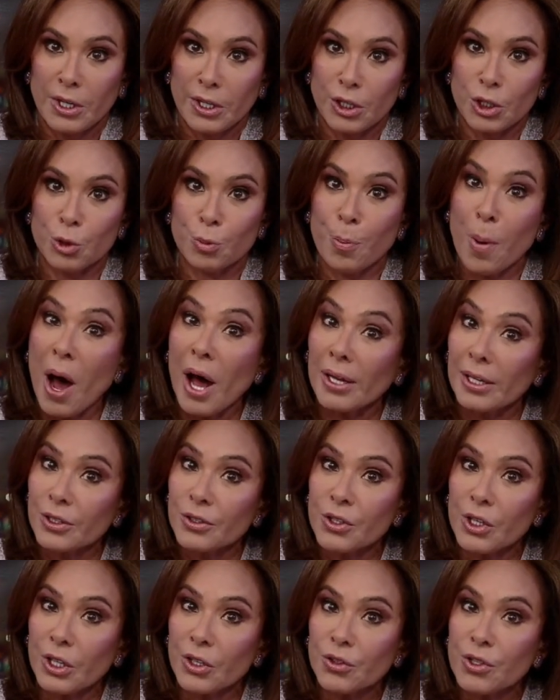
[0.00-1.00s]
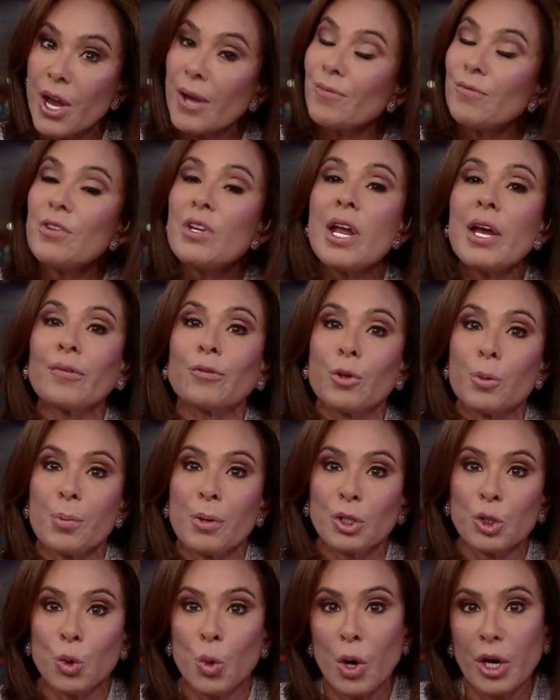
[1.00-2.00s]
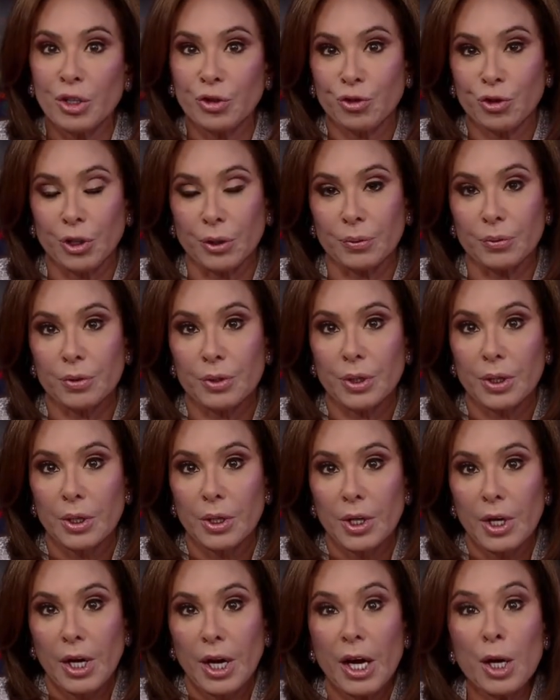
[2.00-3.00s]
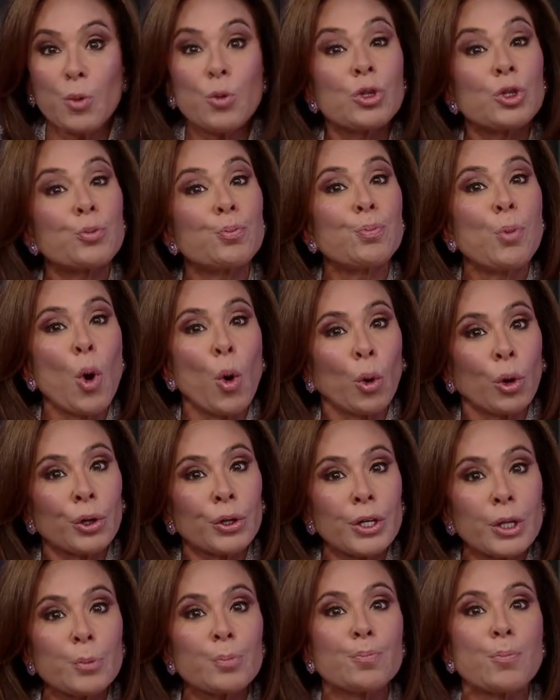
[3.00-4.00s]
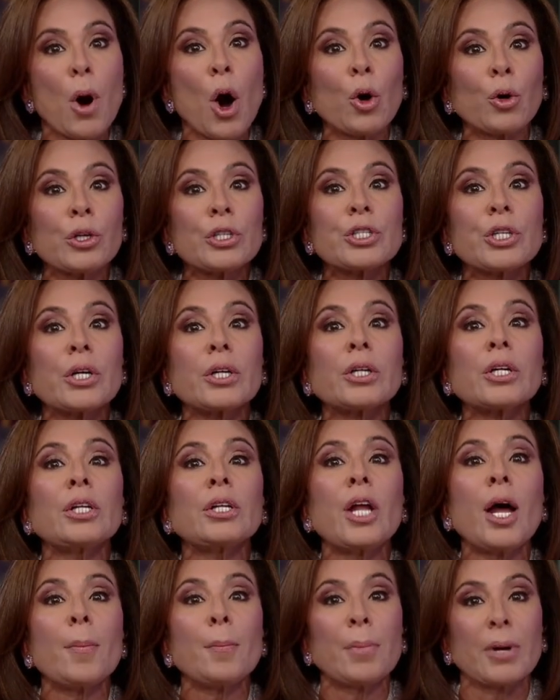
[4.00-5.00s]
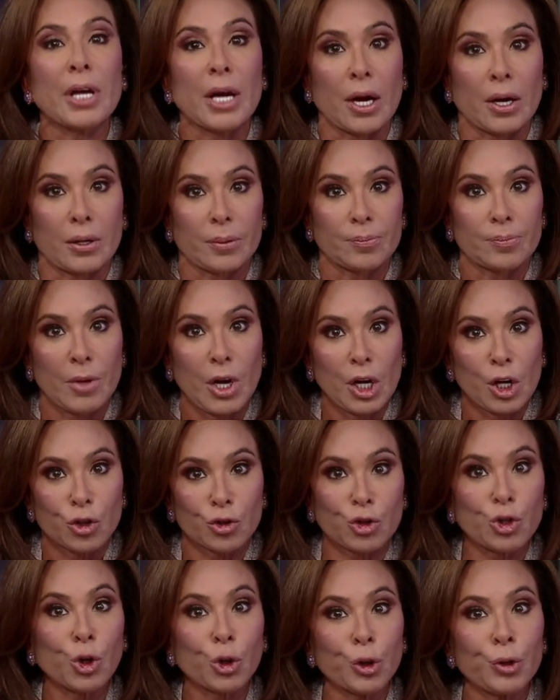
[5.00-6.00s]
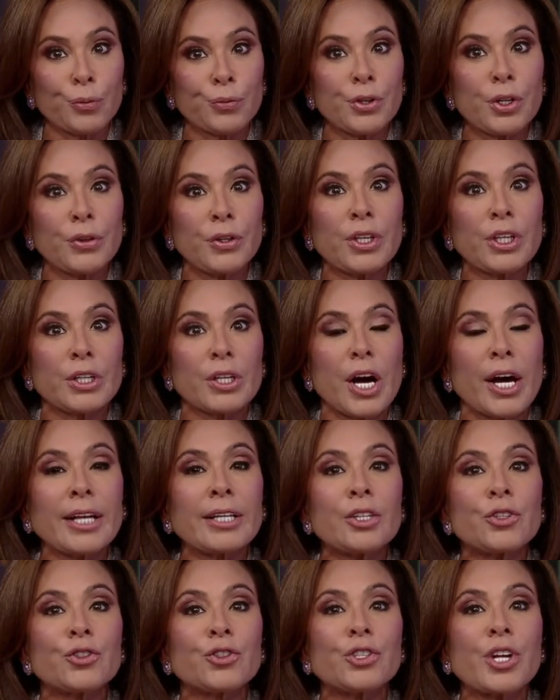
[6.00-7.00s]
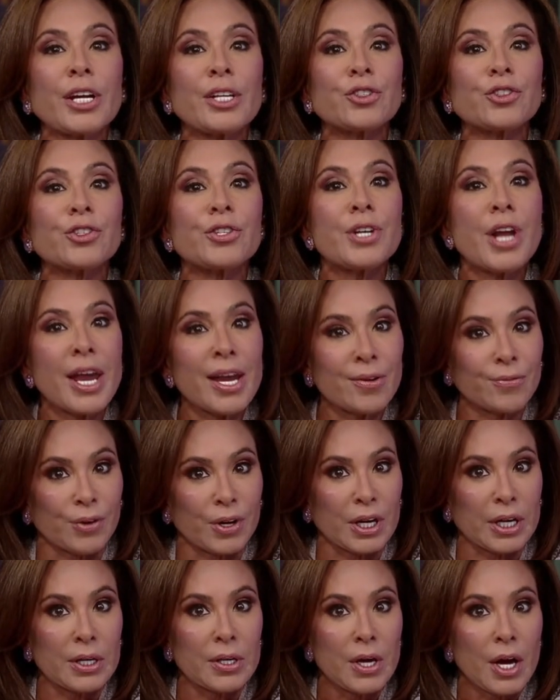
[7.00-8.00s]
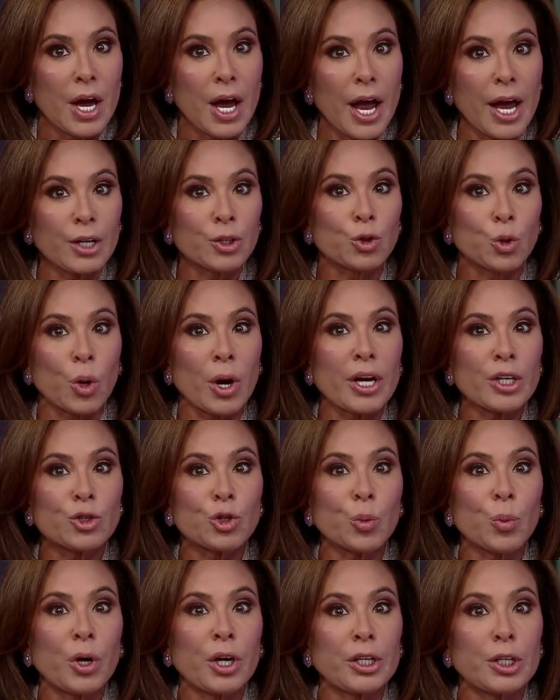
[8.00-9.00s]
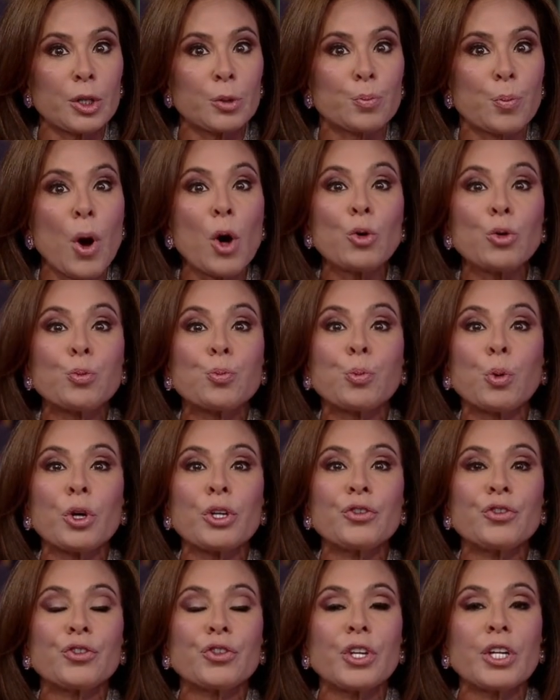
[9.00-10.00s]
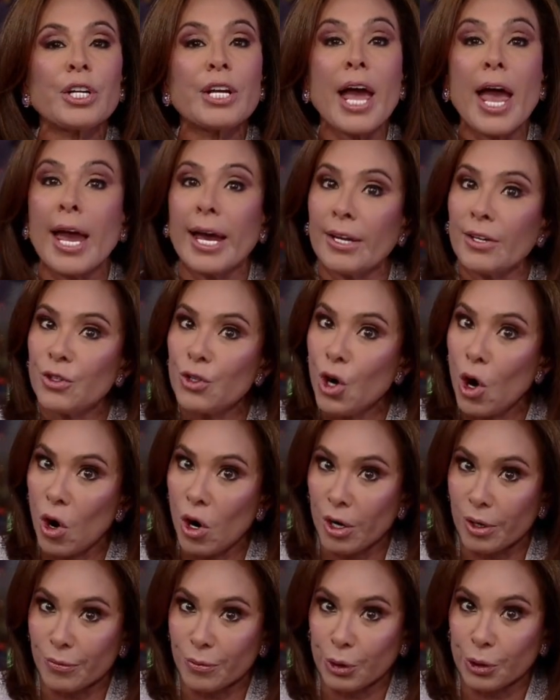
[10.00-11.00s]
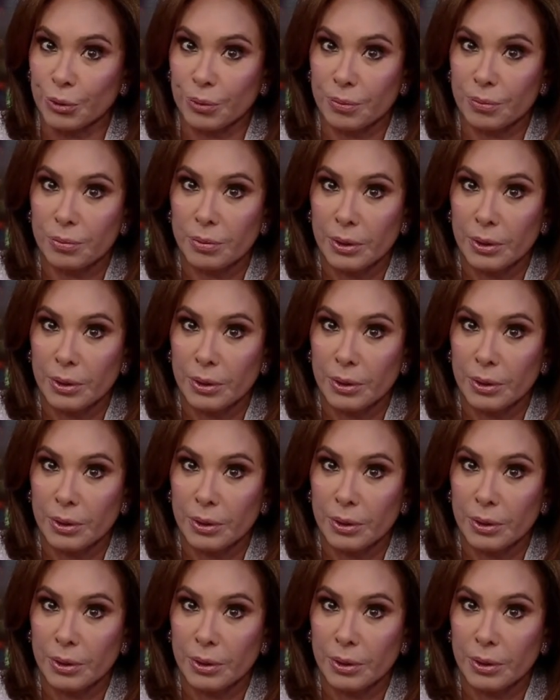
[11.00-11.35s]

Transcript: His politics have never been questioned. He was born in Bogota, Colombia, served in the United States Navy, and graduated both Princeton and Harvard.